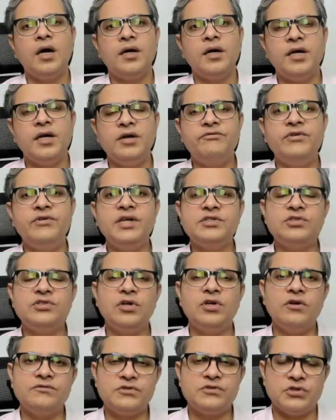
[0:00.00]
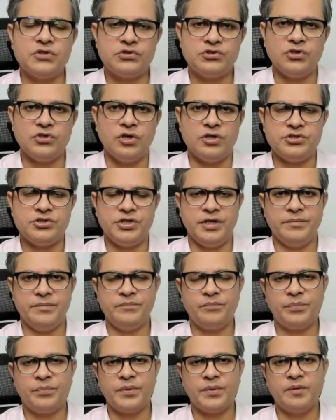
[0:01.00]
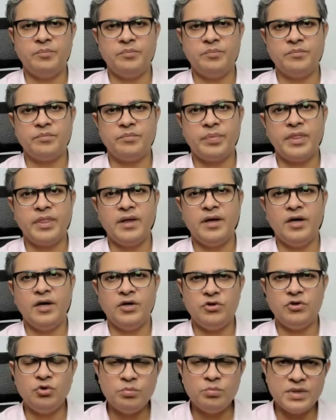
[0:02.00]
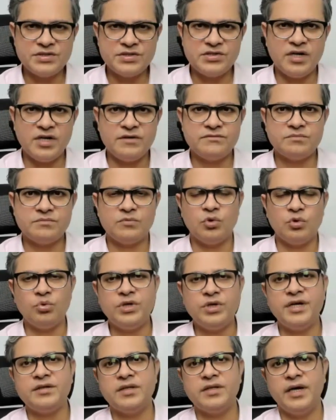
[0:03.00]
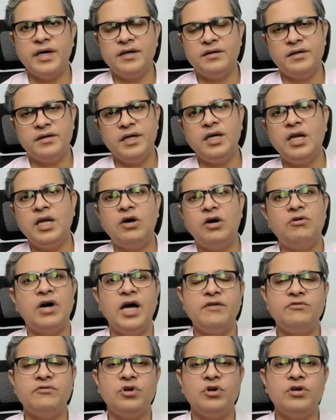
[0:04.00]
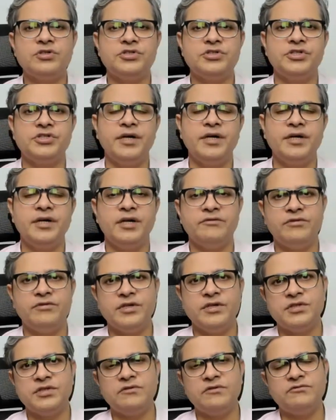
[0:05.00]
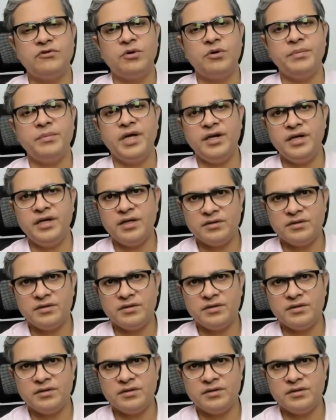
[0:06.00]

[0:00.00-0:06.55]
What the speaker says: Definition of sociology. You must have noted that till now I have not shared definition from any